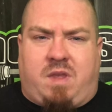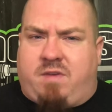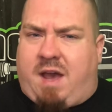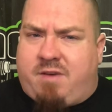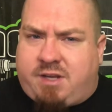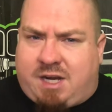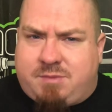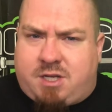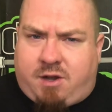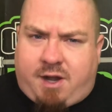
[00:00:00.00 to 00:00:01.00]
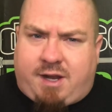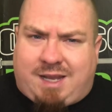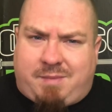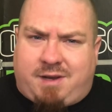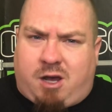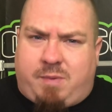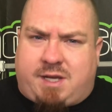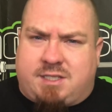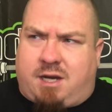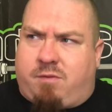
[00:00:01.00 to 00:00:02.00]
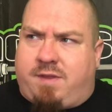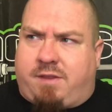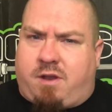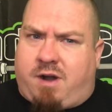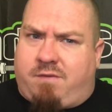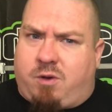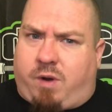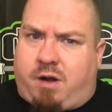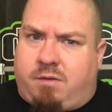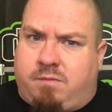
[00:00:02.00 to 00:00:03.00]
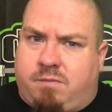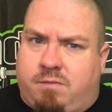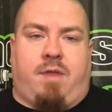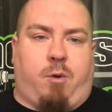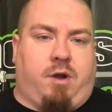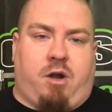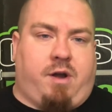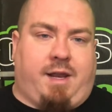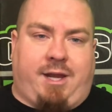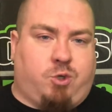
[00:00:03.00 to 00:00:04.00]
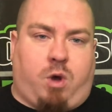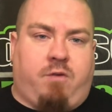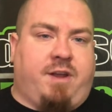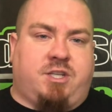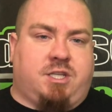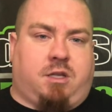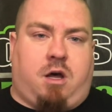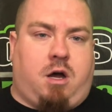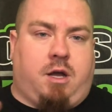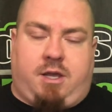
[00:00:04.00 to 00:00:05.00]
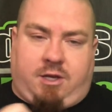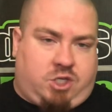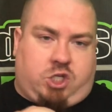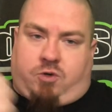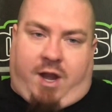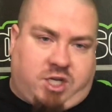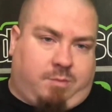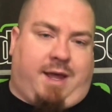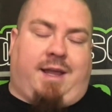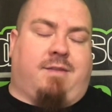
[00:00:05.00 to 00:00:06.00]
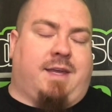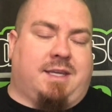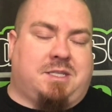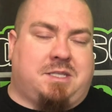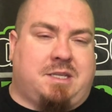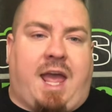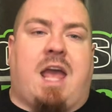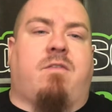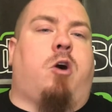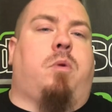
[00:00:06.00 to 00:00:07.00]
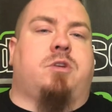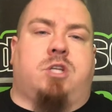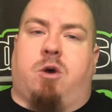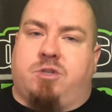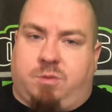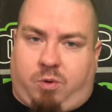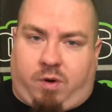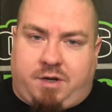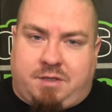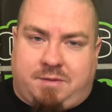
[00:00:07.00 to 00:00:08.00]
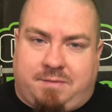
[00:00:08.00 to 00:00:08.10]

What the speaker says: If you have a Dunham's in your area, let me know because I don't think they're everywhere. They were literally like 12 inches long. You could stretch them like this. Gave almost no support.